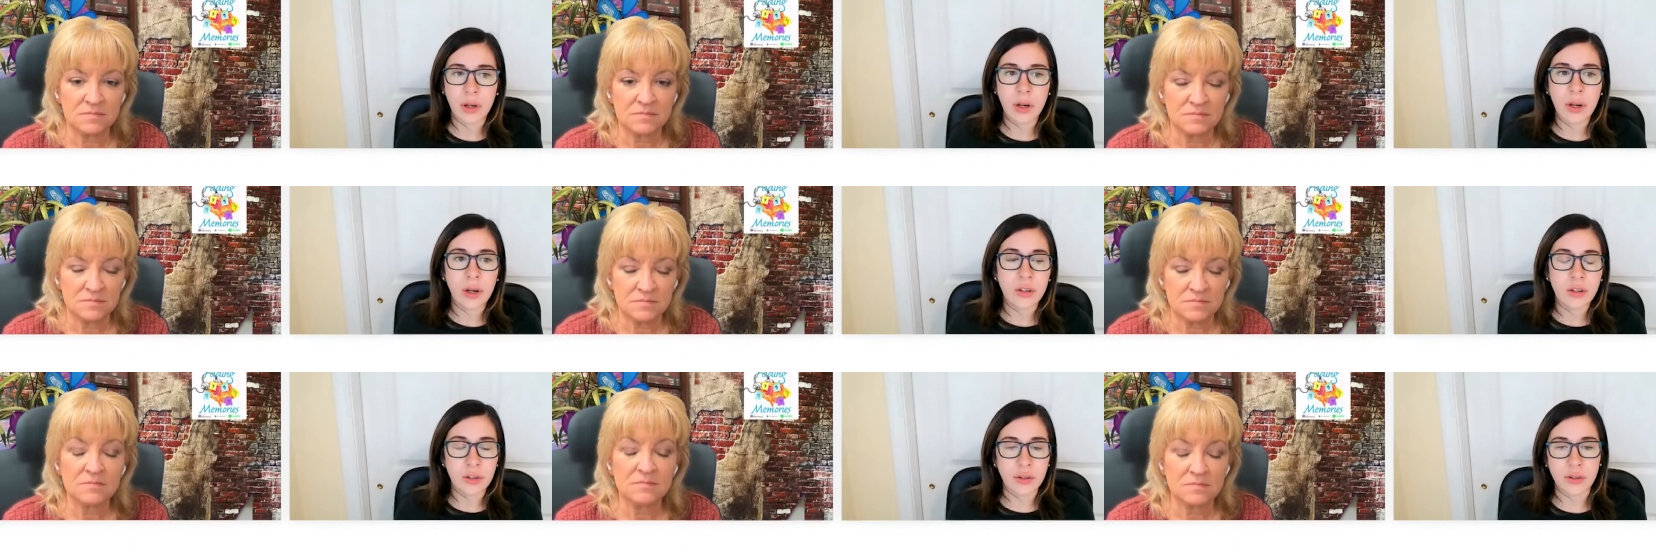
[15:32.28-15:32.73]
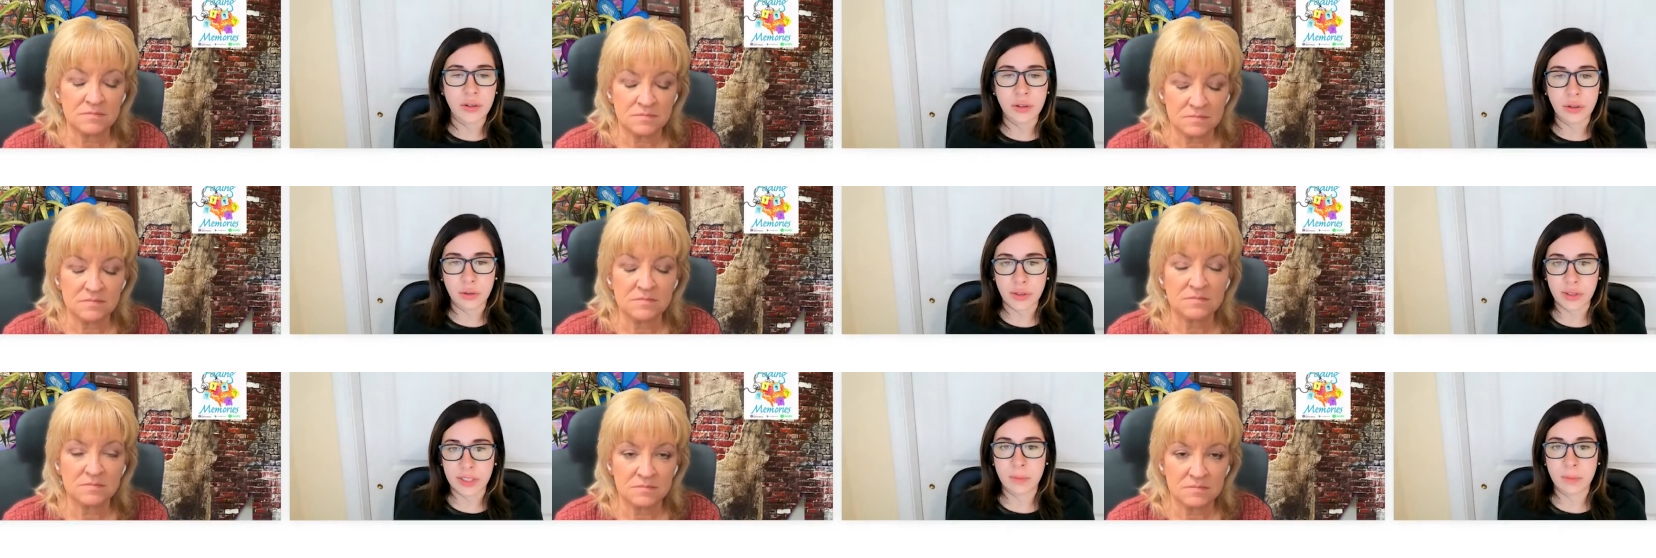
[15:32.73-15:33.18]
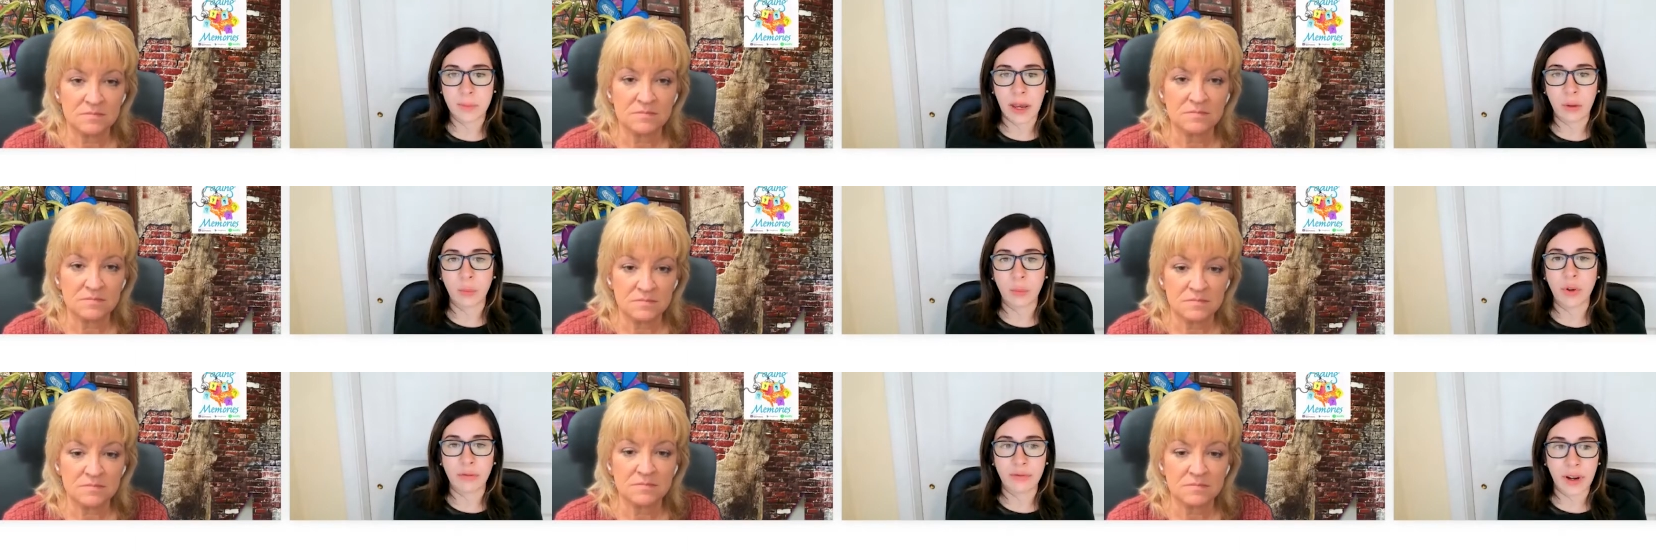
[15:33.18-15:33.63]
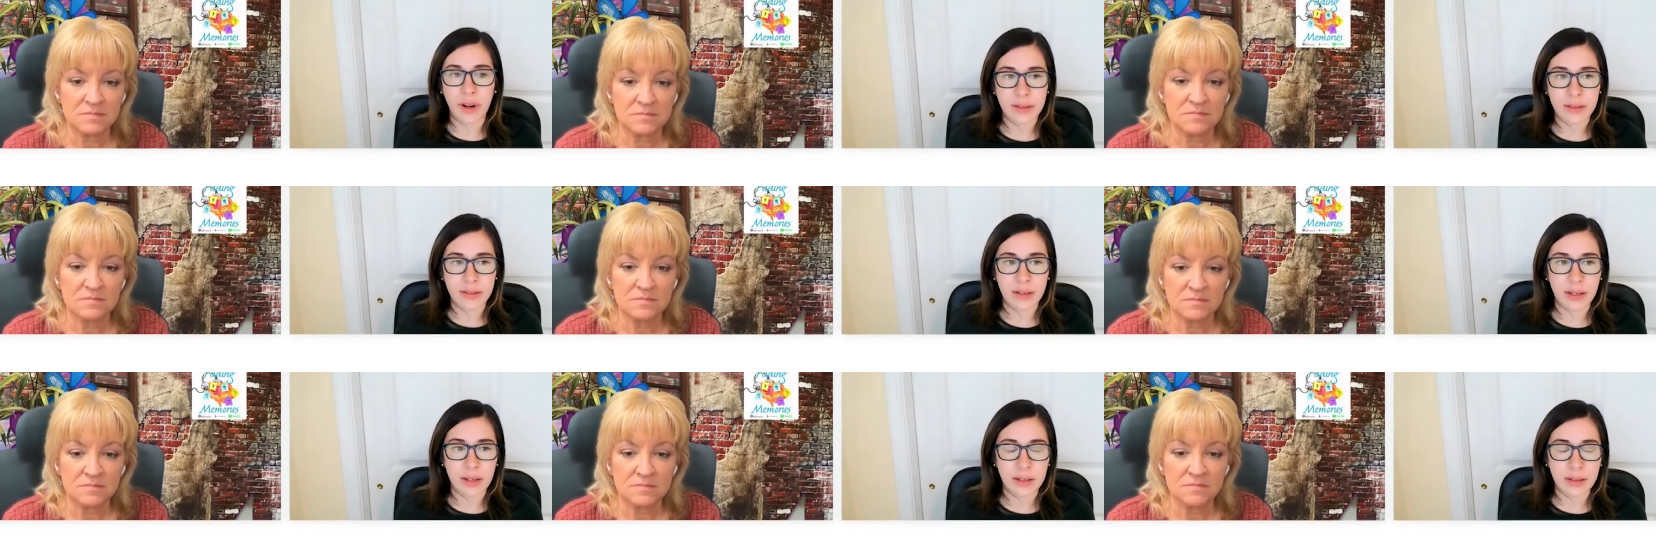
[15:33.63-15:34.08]
Speaker 1: to do to spend with
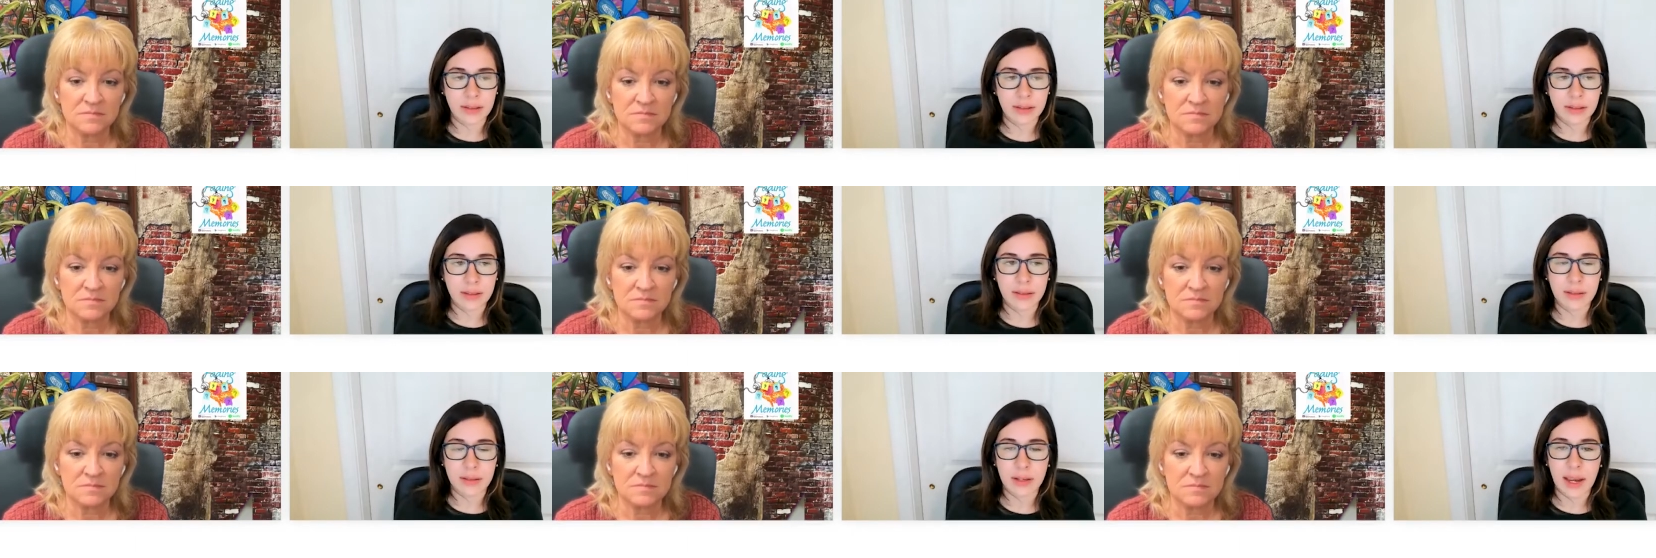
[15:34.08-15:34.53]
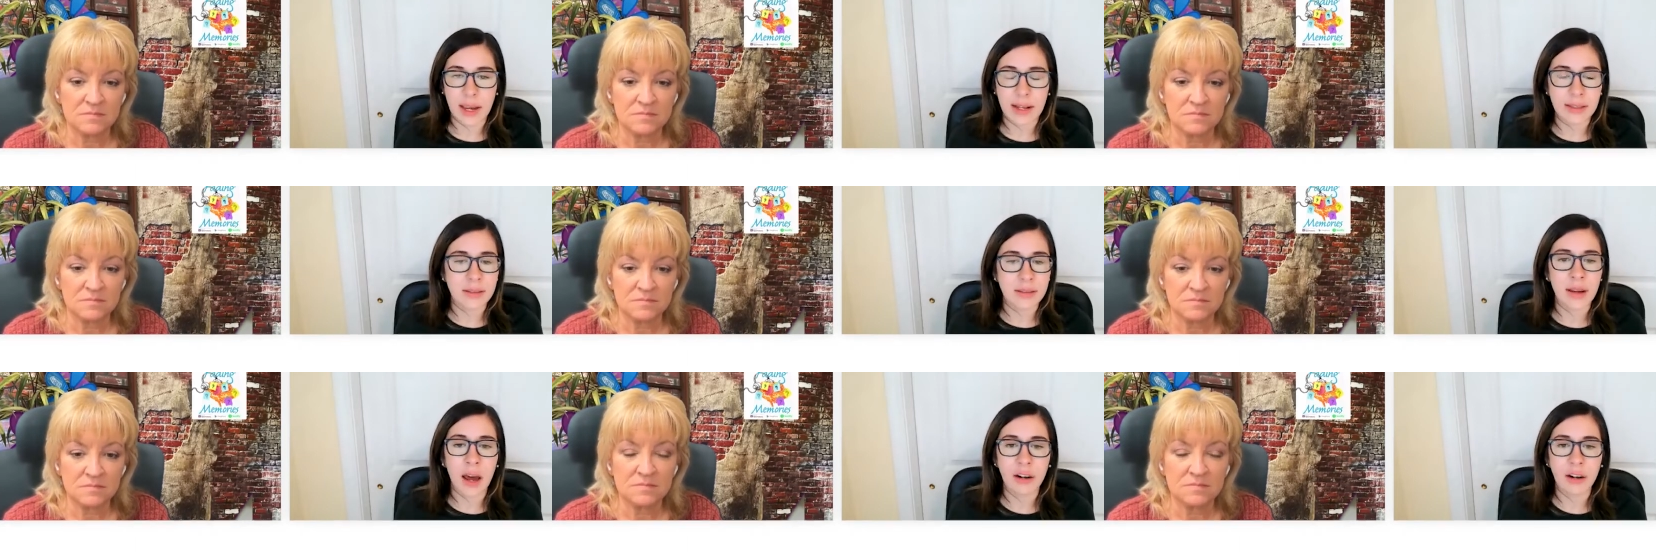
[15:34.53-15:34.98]
residents. It's not a